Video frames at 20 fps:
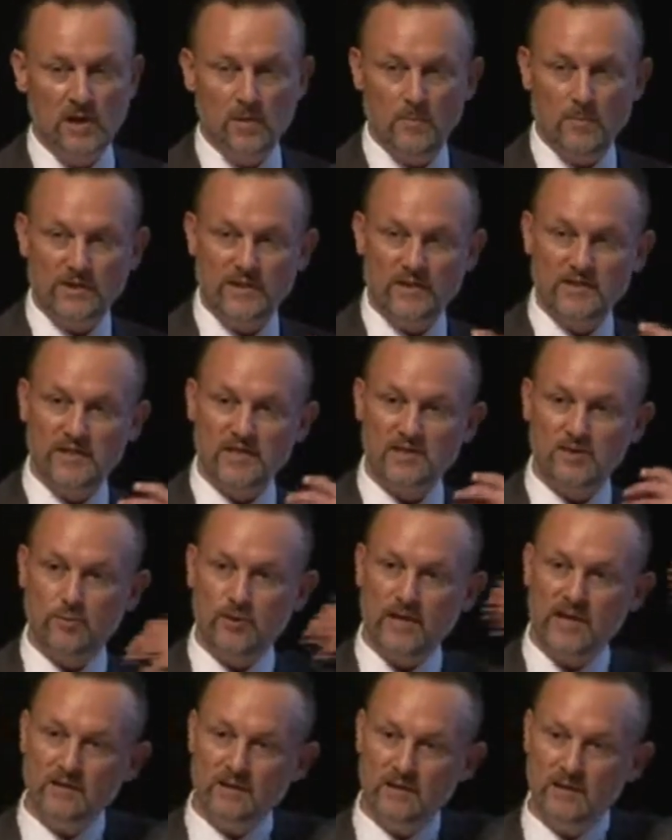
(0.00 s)
but I just
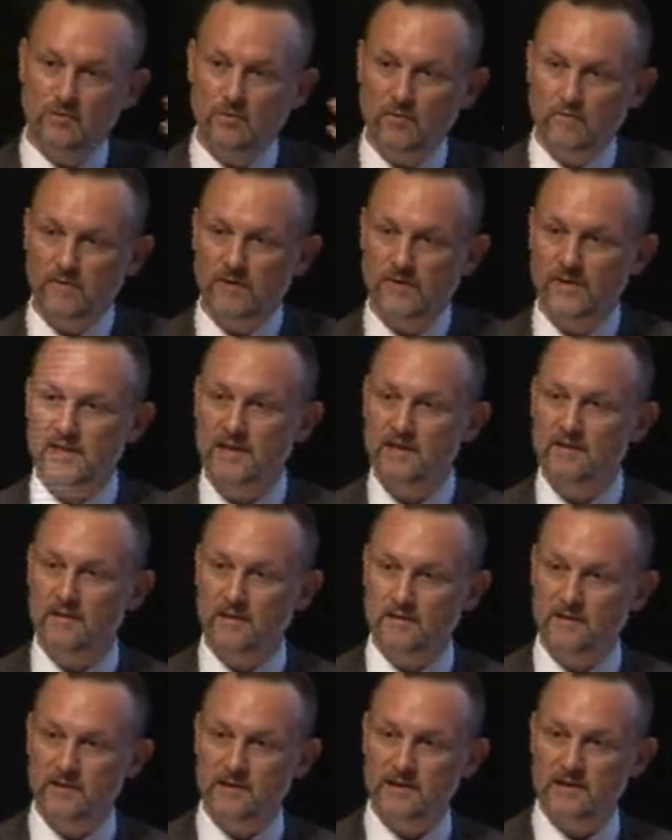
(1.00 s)
rent it over the
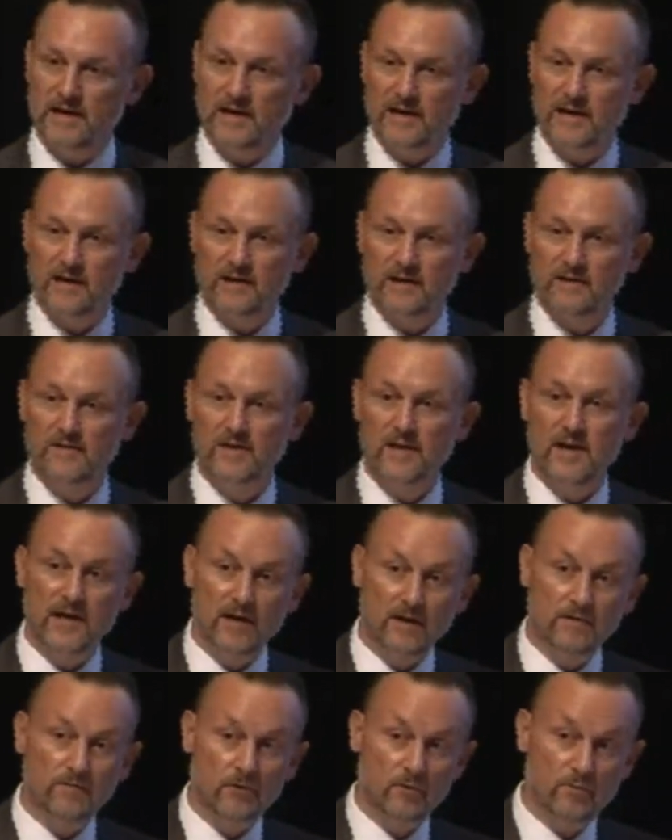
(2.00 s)
internet and I run it
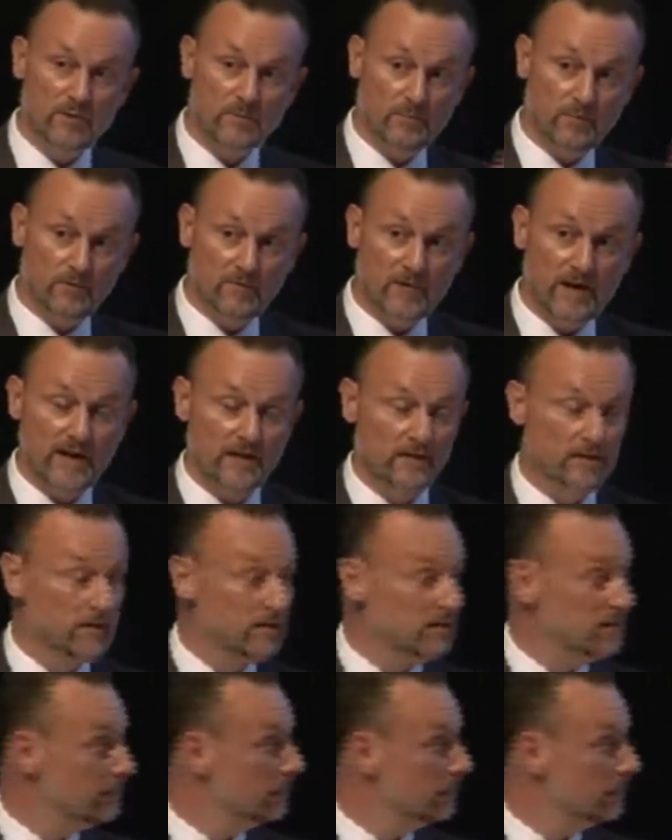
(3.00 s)
there from a provider.